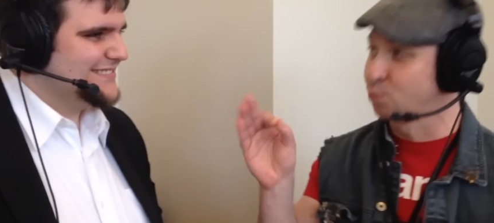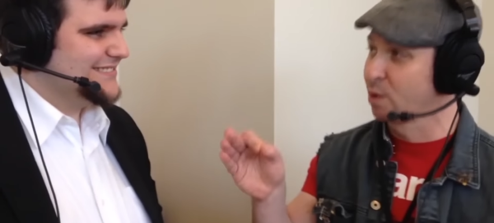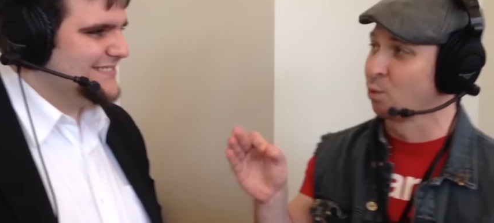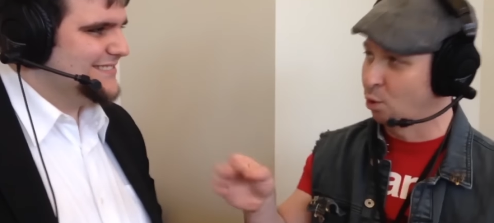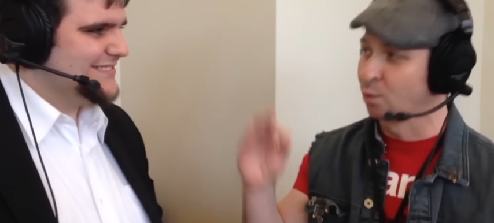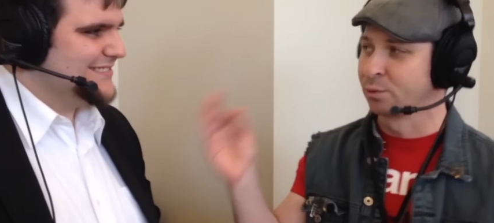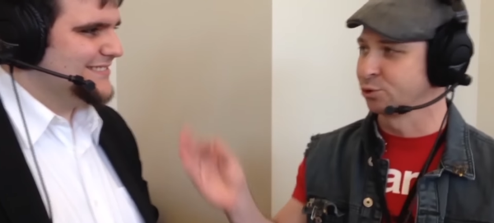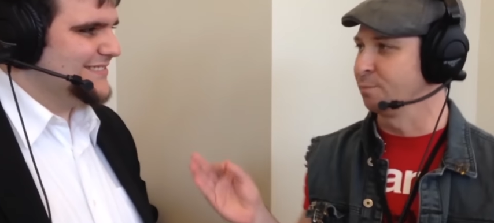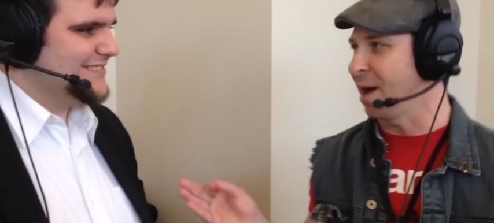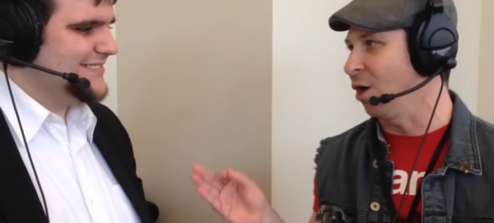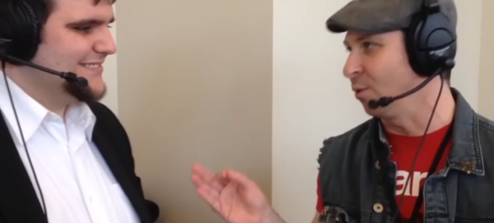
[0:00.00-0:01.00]
Speaker 1: we were when we were doing
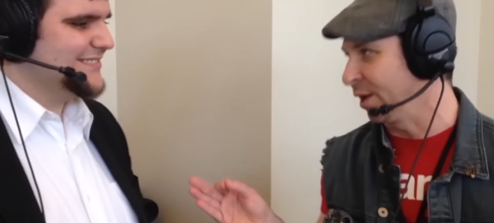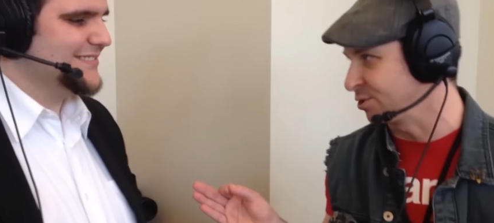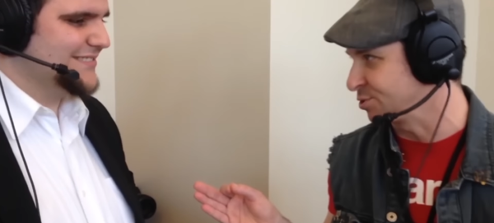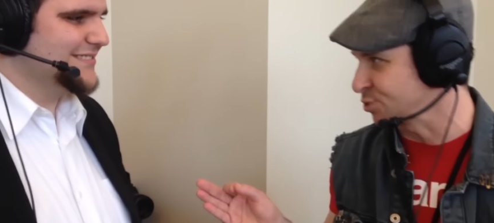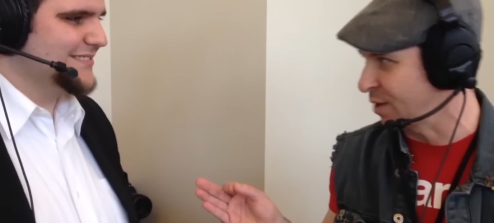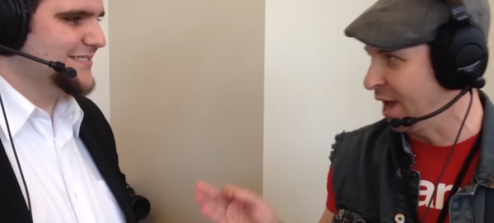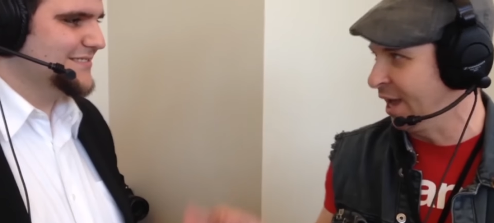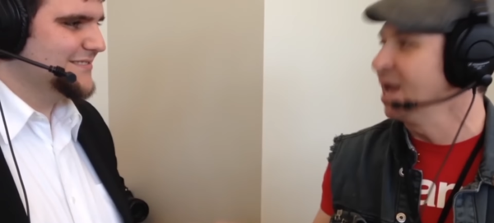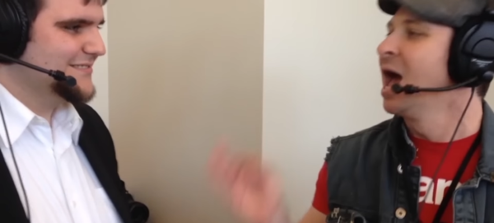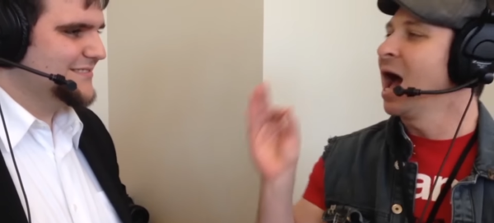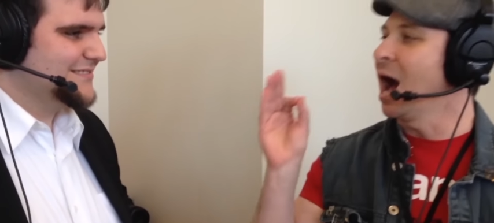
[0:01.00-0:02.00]
Power Rangers, okay?
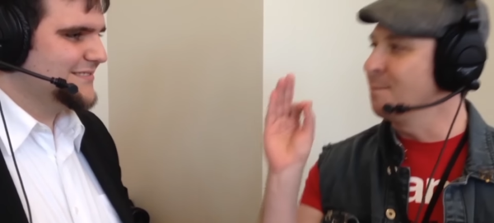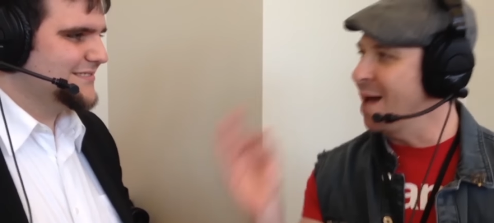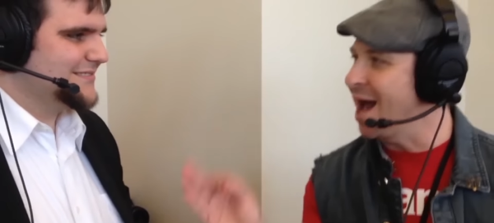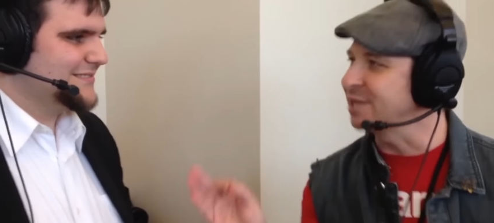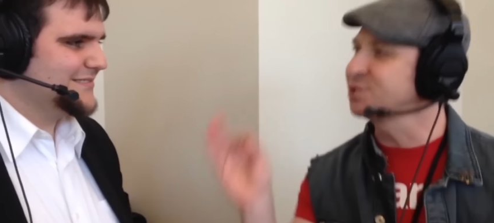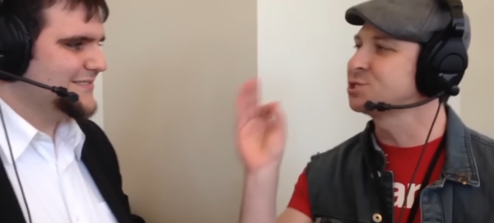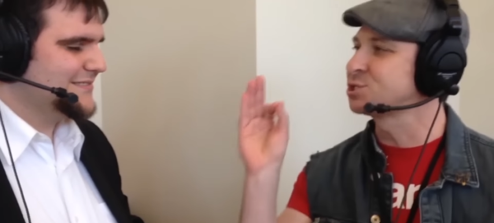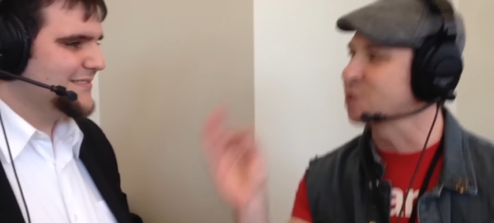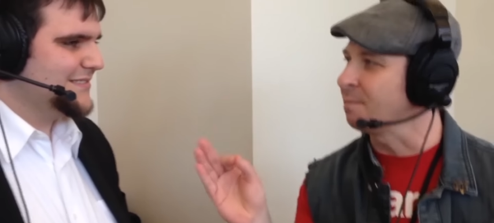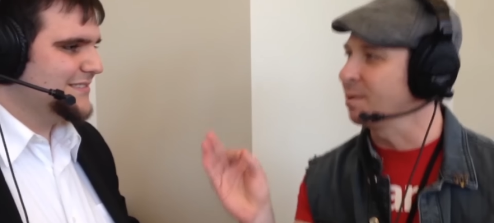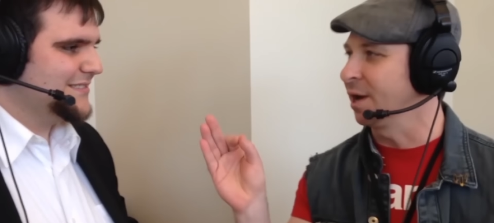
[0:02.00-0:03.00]
Imagine
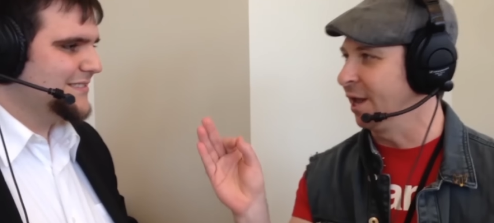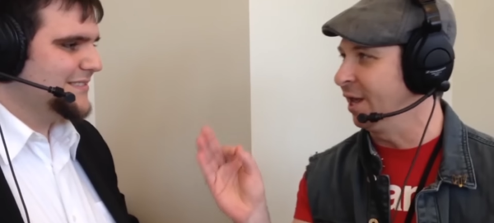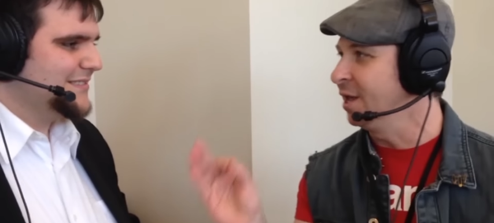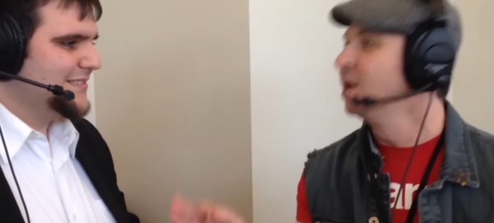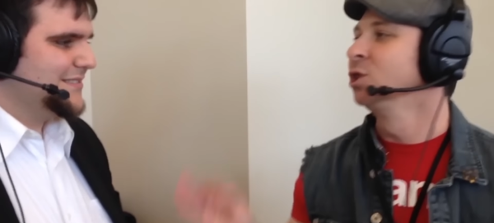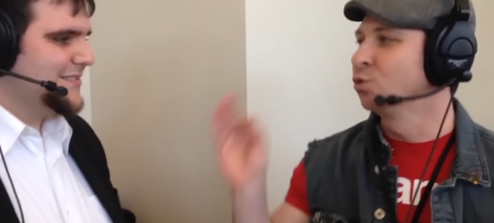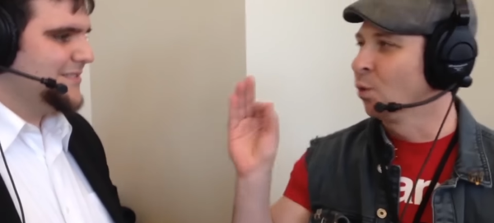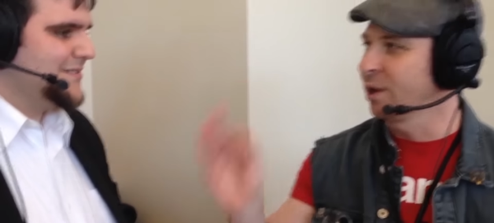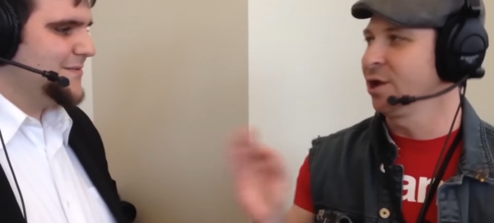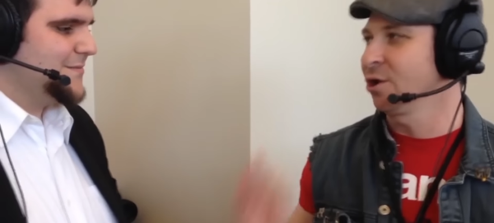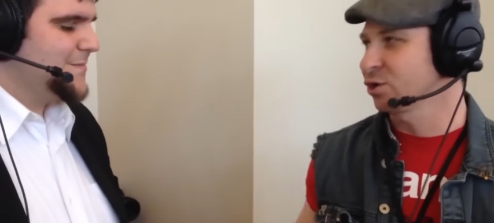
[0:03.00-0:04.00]
somebody
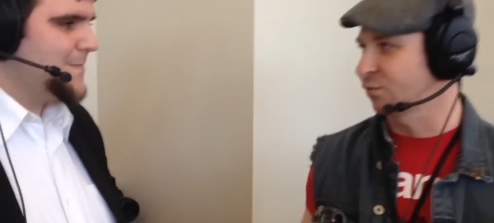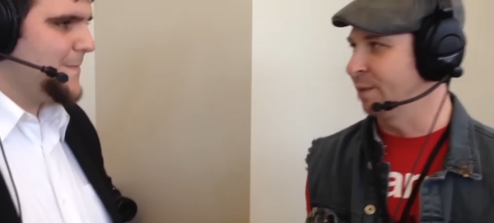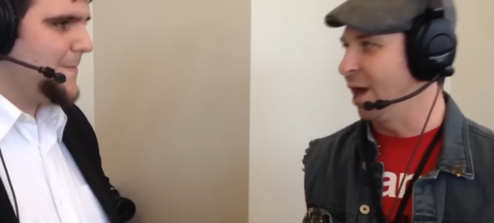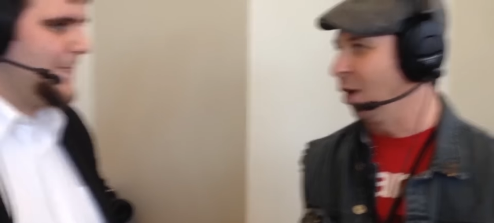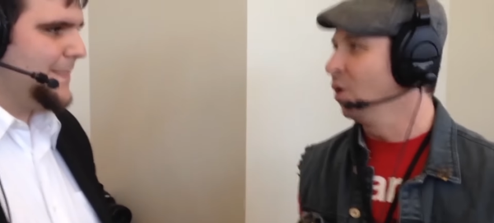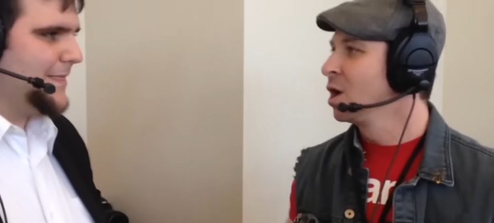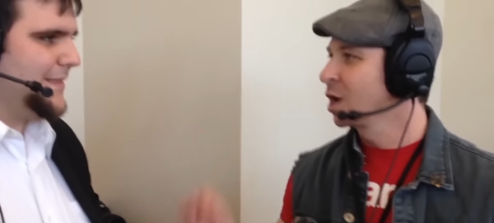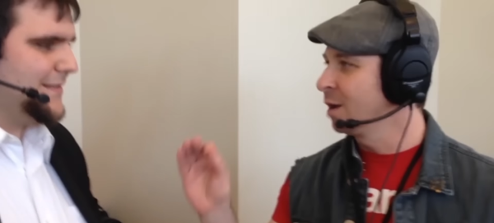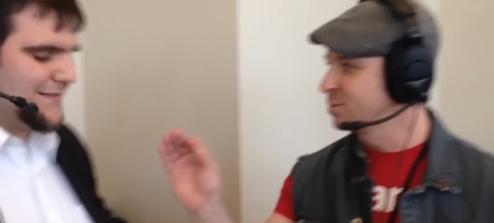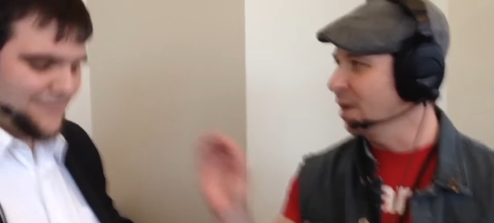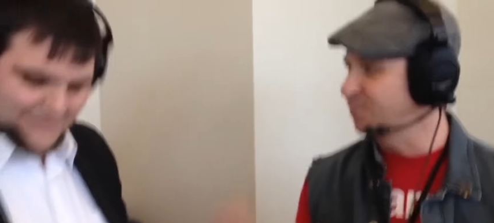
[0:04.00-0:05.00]
twenty years from now
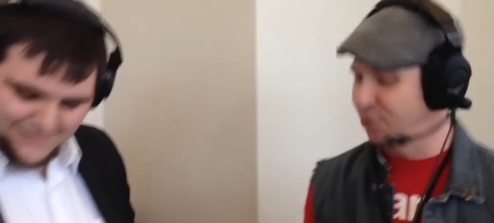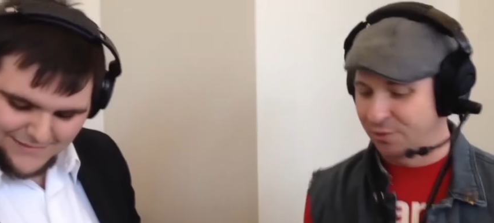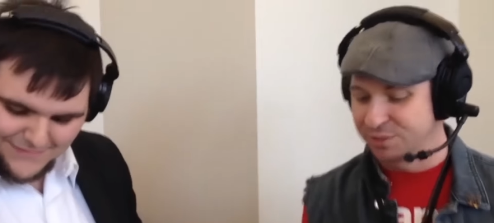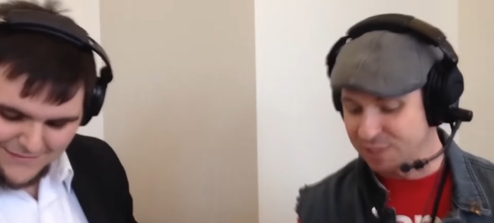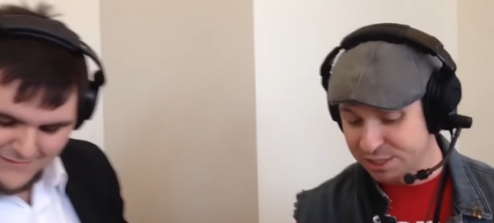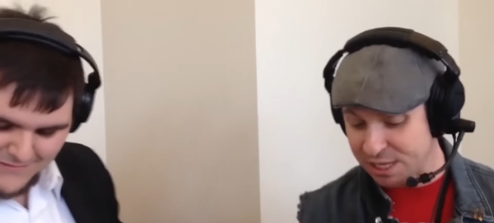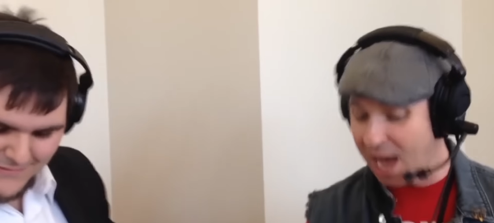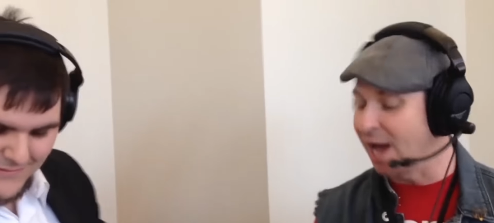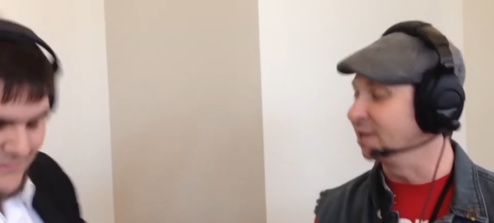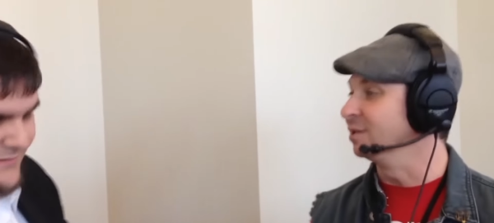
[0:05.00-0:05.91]
comes up to you and says, I